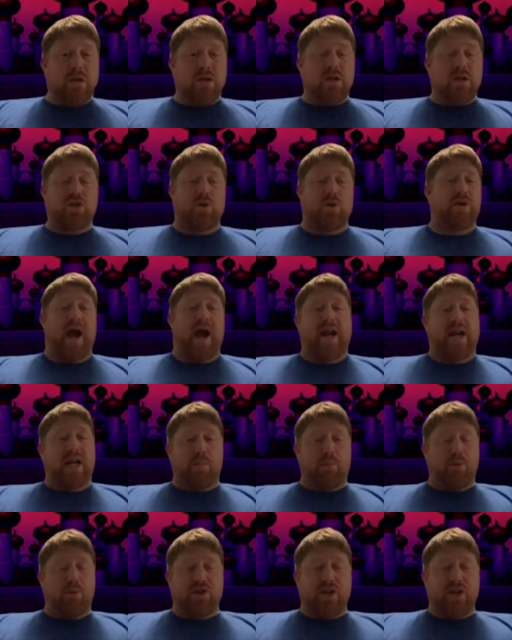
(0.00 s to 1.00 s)
So
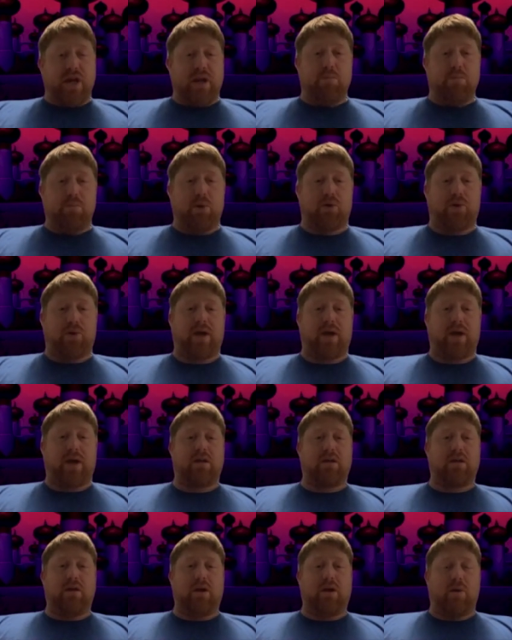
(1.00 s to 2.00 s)
90%, but like,
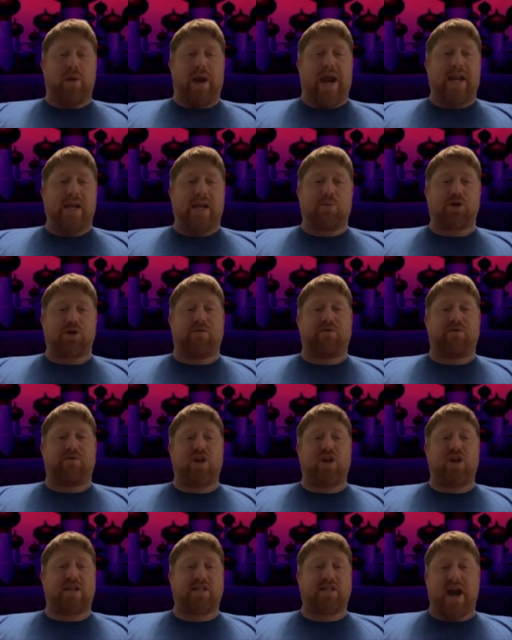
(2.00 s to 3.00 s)
80% off the
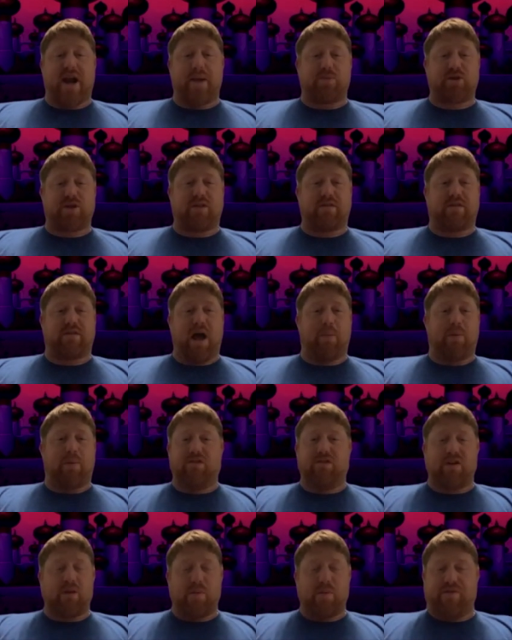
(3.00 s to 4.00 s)
chest, 90% of the top,
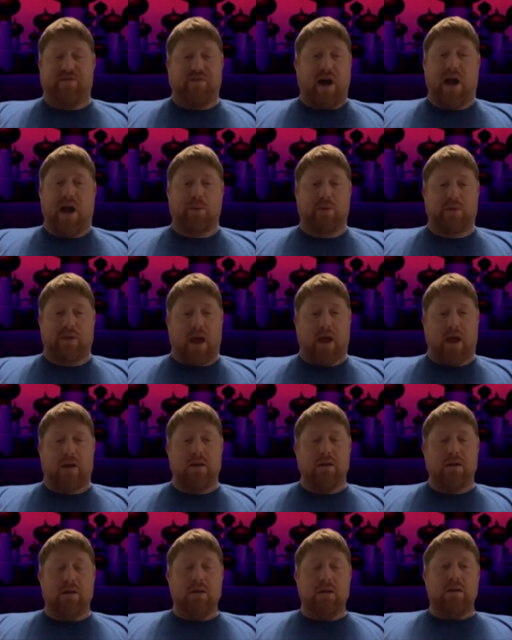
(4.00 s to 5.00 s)
he's going to be fine with
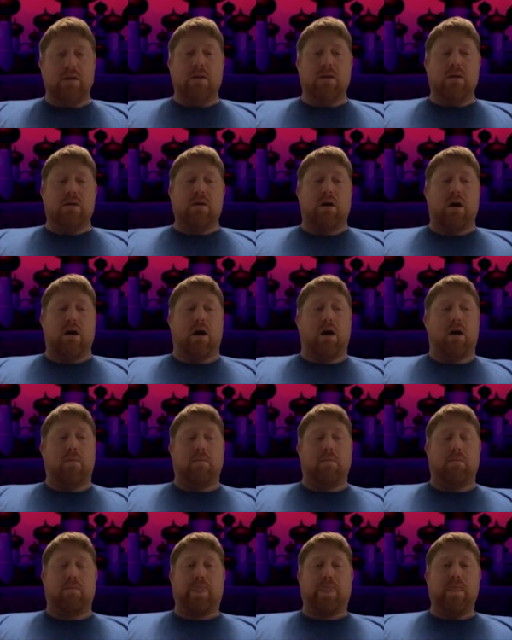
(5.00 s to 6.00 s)
that.
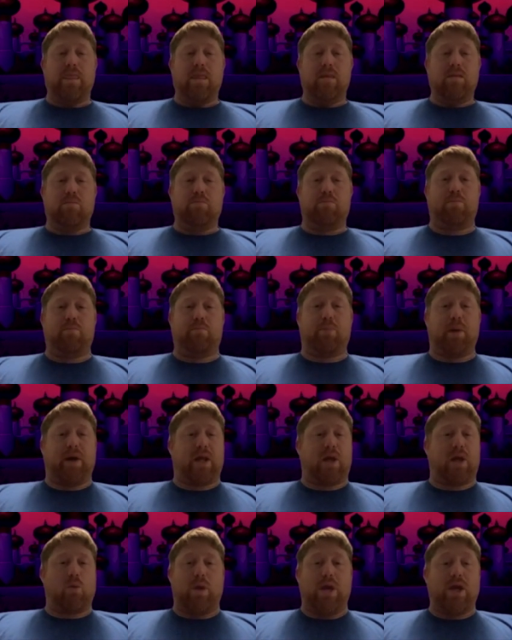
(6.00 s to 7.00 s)
But
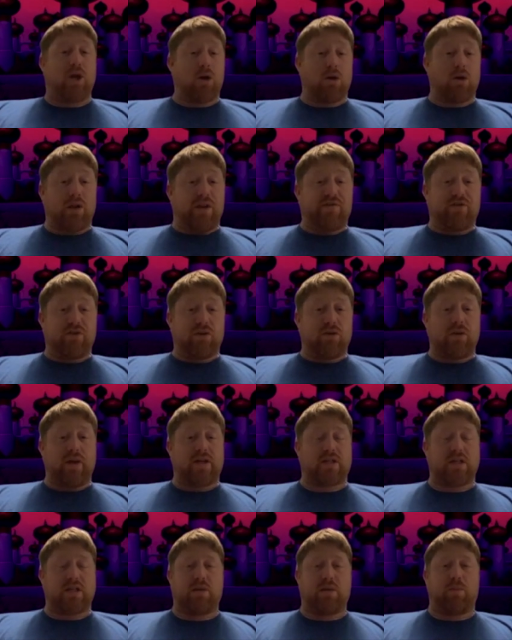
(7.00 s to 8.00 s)
a weaker lifter, like I
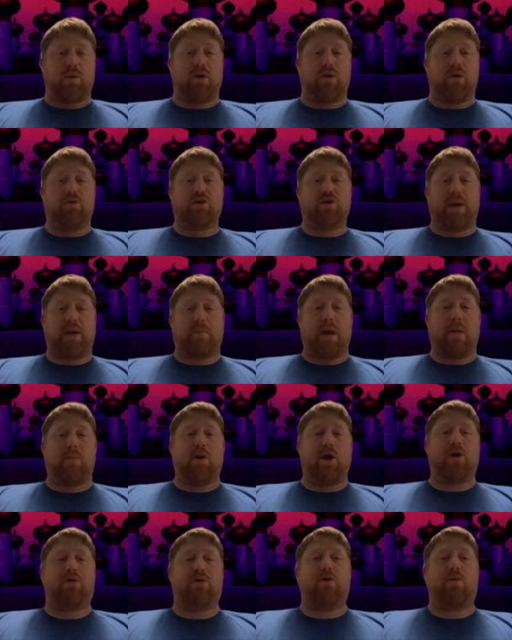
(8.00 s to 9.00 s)
said, someone who's like
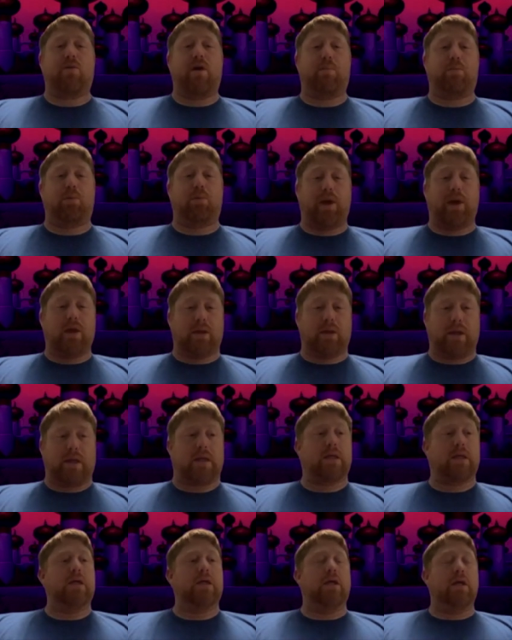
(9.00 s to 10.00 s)
maybe under a red plate, like
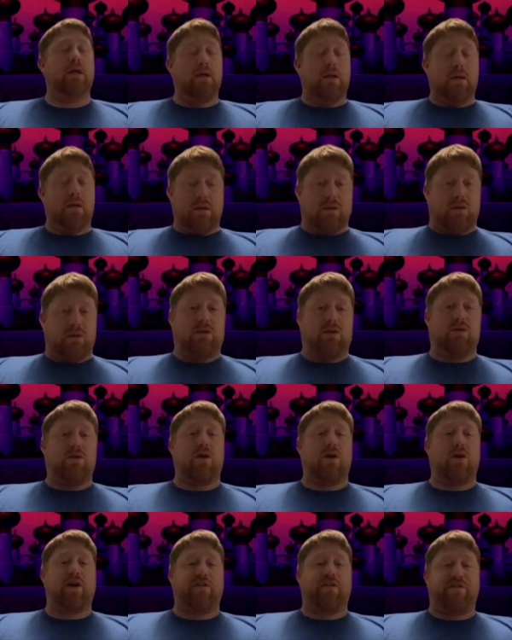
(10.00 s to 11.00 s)

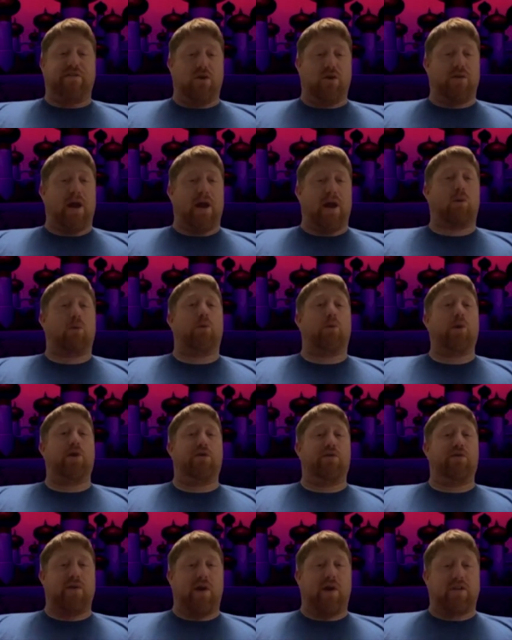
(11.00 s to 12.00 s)
they're going to feel that real
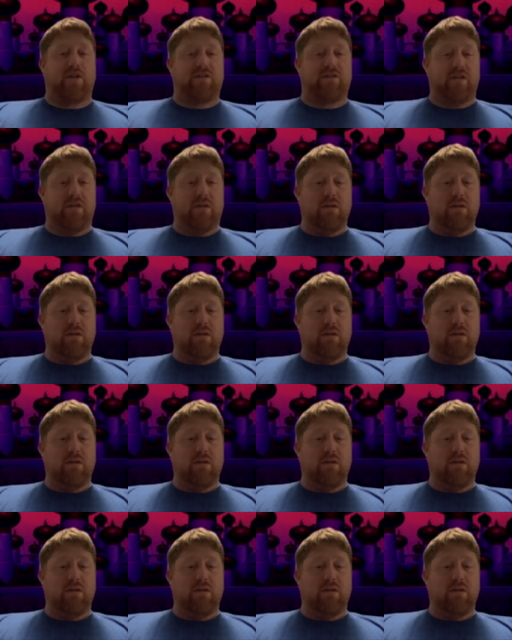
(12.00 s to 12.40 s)
fast.